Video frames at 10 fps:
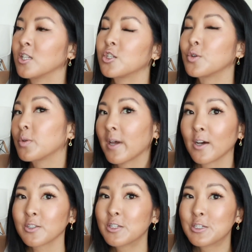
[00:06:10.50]

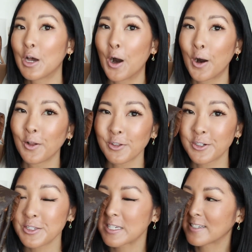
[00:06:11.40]

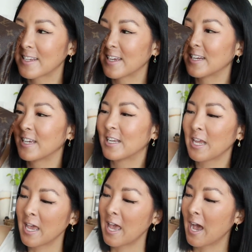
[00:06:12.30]
$2,000 Canadian.
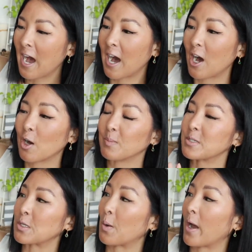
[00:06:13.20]

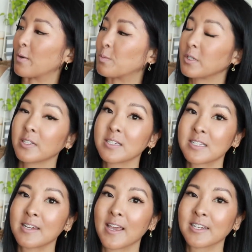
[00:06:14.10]
So I really
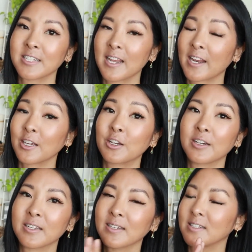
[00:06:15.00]
snagged it at a
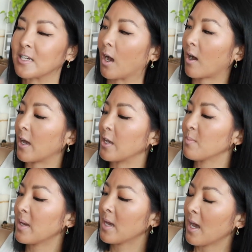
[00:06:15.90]
good
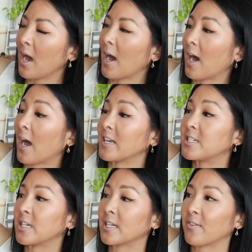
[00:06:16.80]
time. I
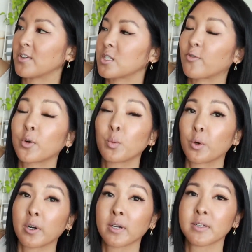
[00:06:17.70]
did get this for
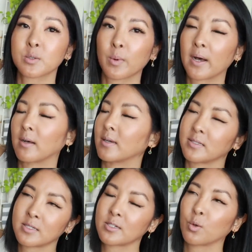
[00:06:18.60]
work as well
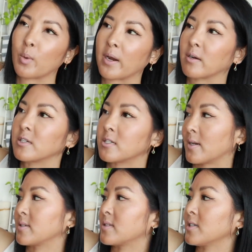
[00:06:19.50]
as to wear
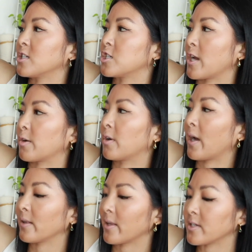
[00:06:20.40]
just in general.
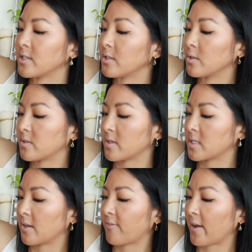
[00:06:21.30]
I like to use this
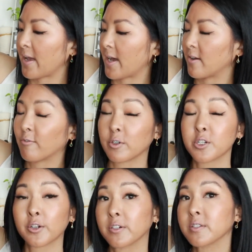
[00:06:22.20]
if I have
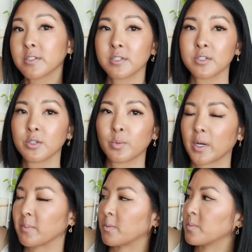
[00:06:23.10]
returns to do when
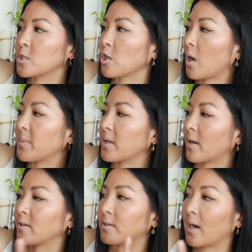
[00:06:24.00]
I'm shopping.
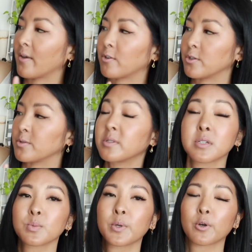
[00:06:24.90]
I'll either use
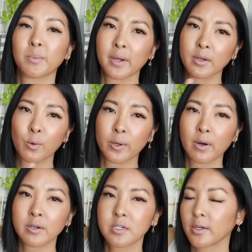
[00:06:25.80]
this one or my
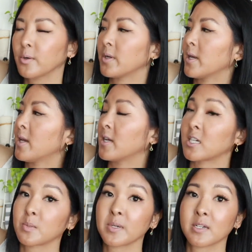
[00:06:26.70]
Goyard tote,
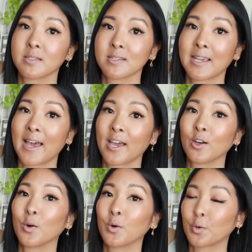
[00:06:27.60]
just because this can
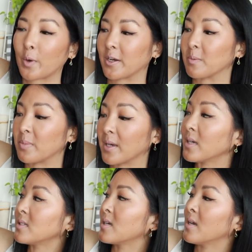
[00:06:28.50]
hold quite a
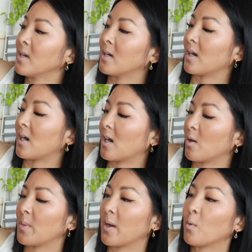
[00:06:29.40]
bit.
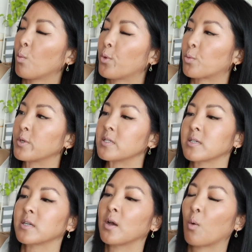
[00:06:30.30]
The
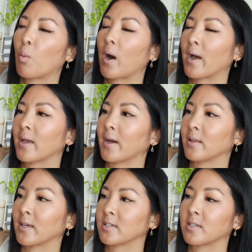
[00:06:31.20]
reason why I
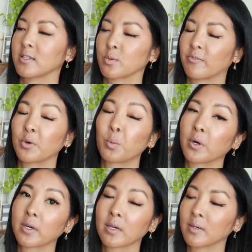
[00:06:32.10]
liked this one for
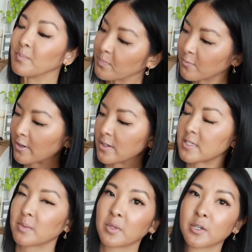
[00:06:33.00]
work, very
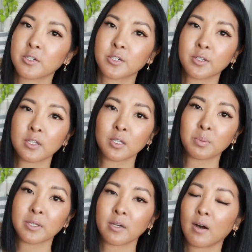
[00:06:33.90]
similar to the Le
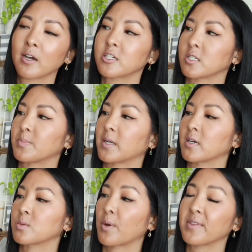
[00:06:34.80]
Pliage, is
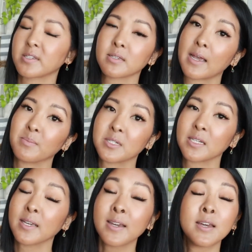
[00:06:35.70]
because when this is
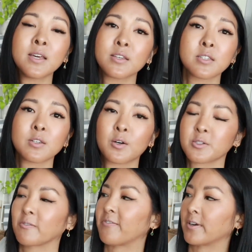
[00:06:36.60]
empty, this is
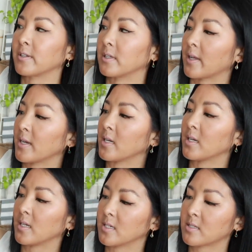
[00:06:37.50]
also fairly light. It
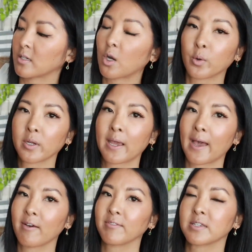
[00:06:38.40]
is the coated
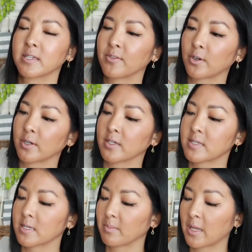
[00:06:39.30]
canvas and there is
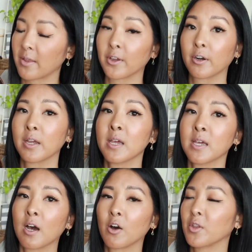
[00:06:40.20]
some leather
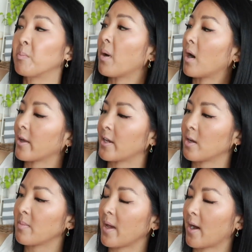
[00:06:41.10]
on the
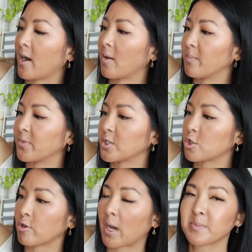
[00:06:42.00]
bottom. The
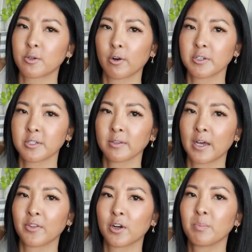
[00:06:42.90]
straps are also
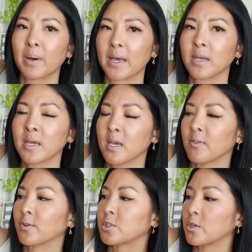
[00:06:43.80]
leather, but
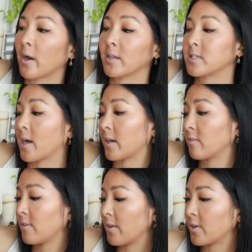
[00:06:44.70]
there's not a ton
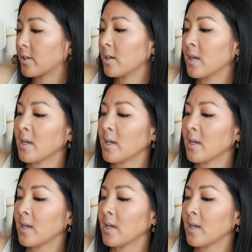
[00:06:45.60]
of leather.